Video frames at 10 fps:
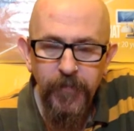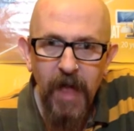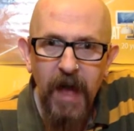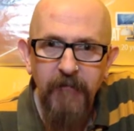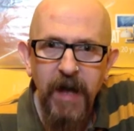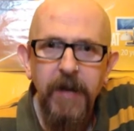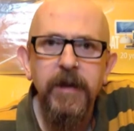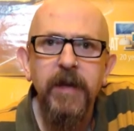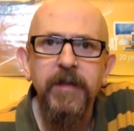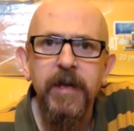I've had,
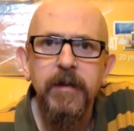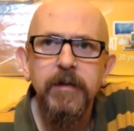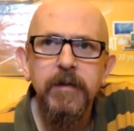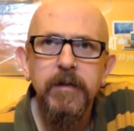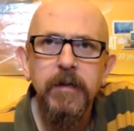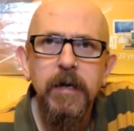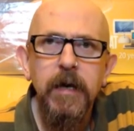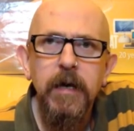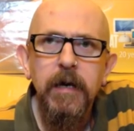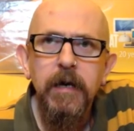I think,
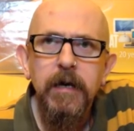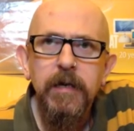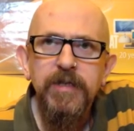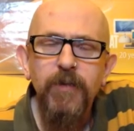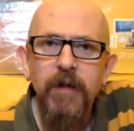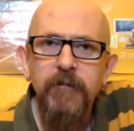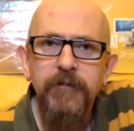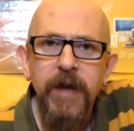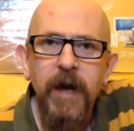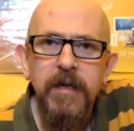12
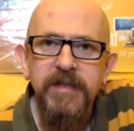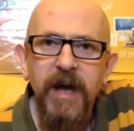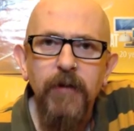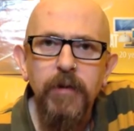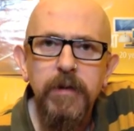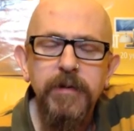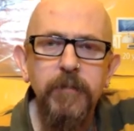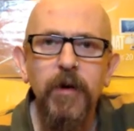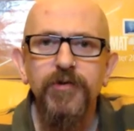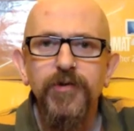VRs now. The
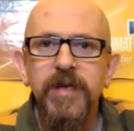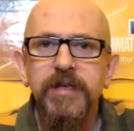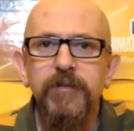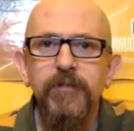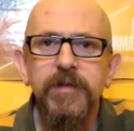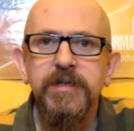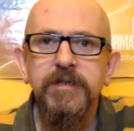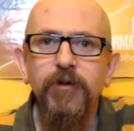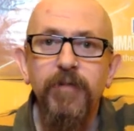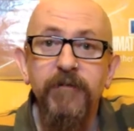most recent was
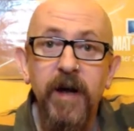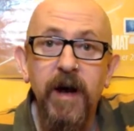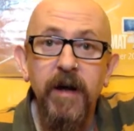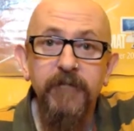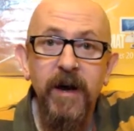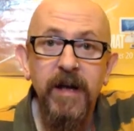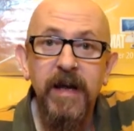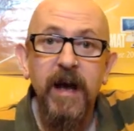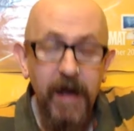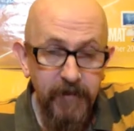Superfly Fat
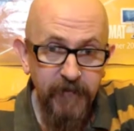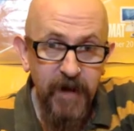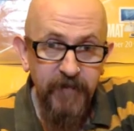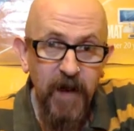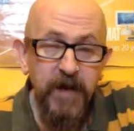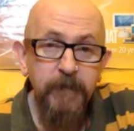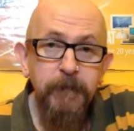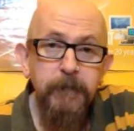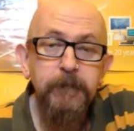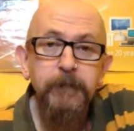Guy 859,
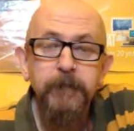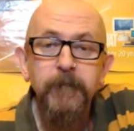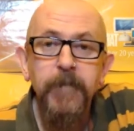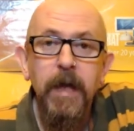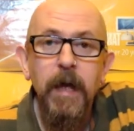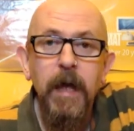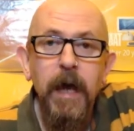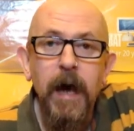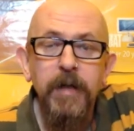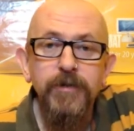
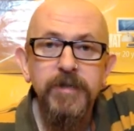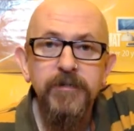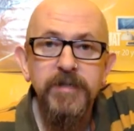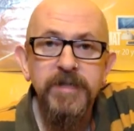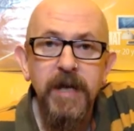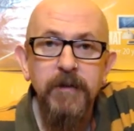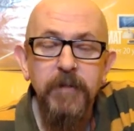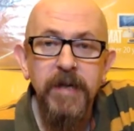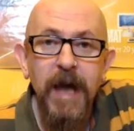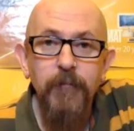and just as I was setting up
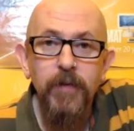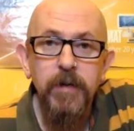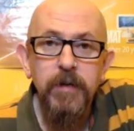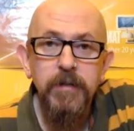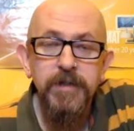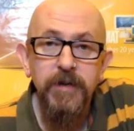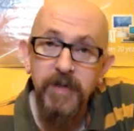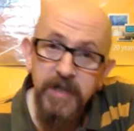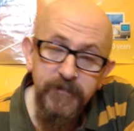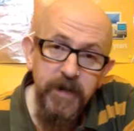the camera to do
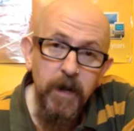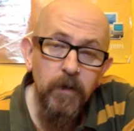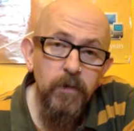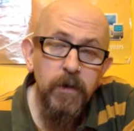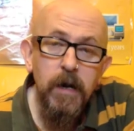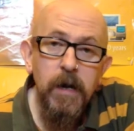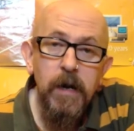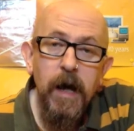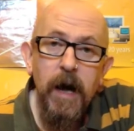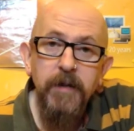this video,
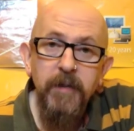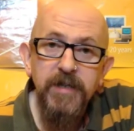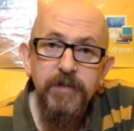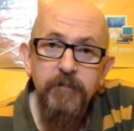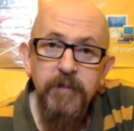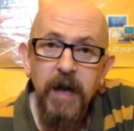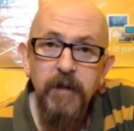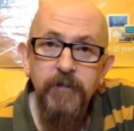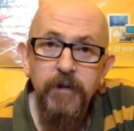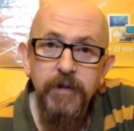I had a message from
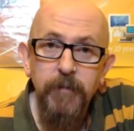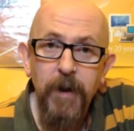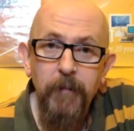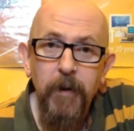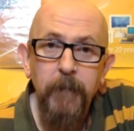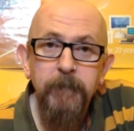California Prepper.